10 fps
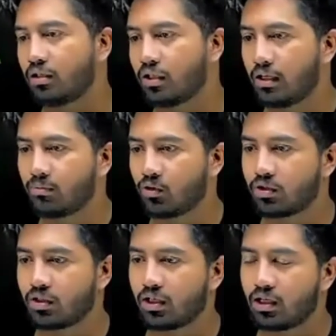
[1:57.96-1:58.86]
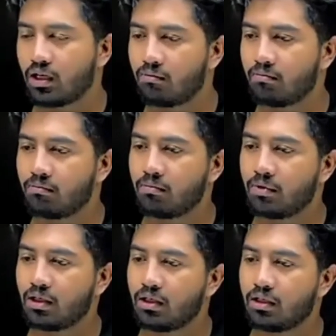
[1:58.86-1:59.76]
I'm going to say
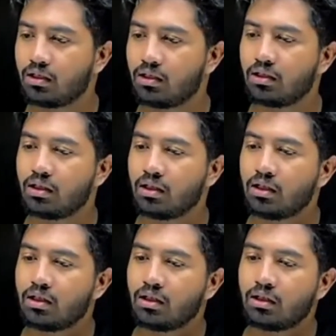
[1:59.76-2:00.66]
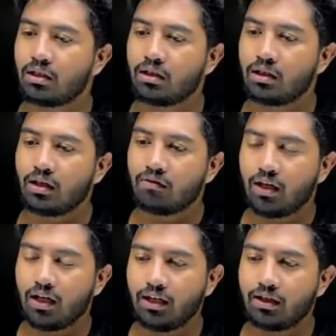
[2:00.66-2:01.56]
number
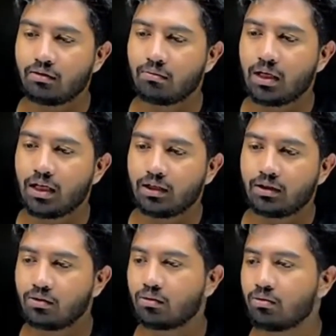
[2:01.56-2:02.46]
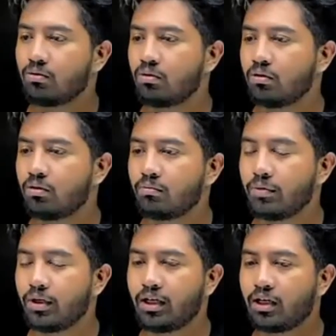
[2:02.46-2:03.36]
divide by 2.
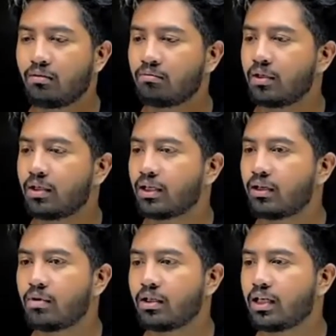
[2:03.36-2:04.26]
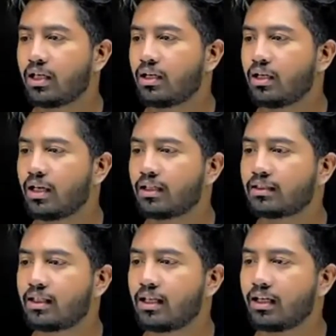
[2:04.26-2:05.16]
May number
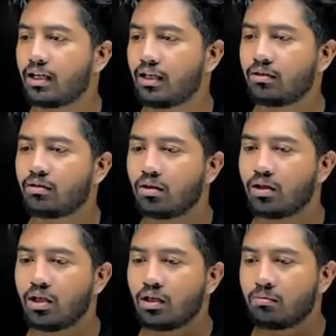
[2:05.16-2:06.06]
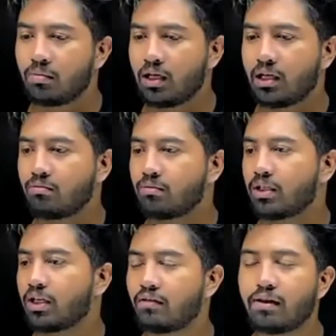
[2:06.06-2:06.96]
x may number
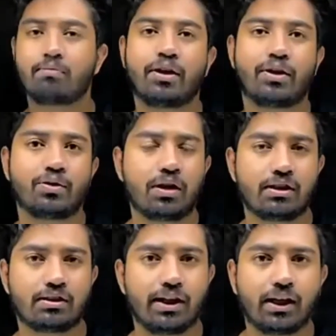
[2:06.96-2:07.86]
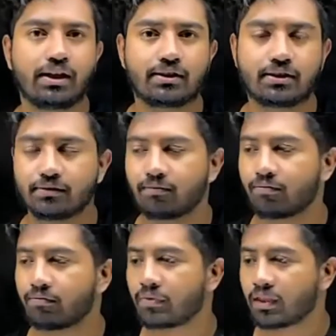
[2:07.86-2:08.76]
divide by 2. I'll say x.
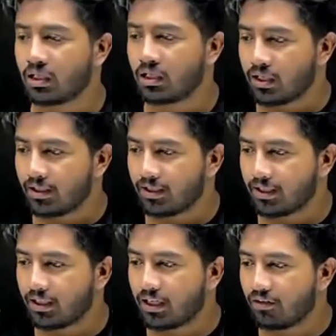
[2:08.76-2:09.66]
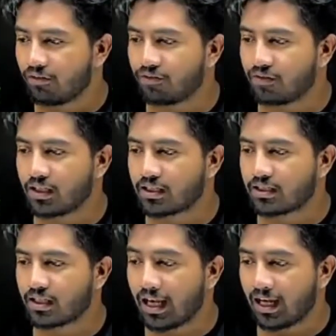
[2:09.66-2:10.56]
If this
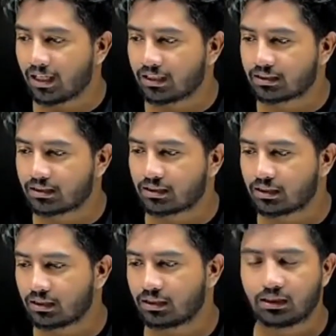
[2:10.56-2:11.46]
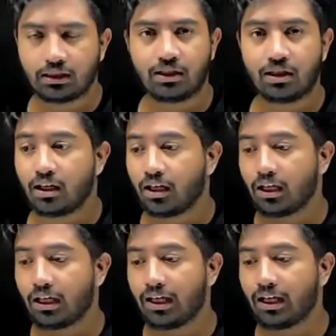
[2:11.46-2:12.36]
x
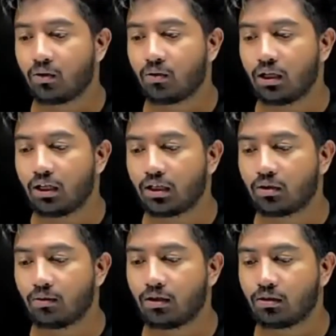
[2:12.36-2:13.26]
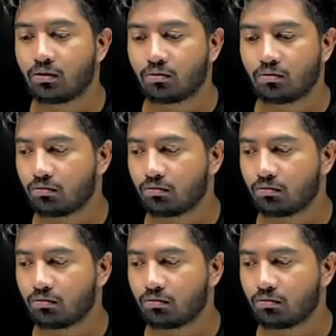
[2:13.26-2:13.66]
equal to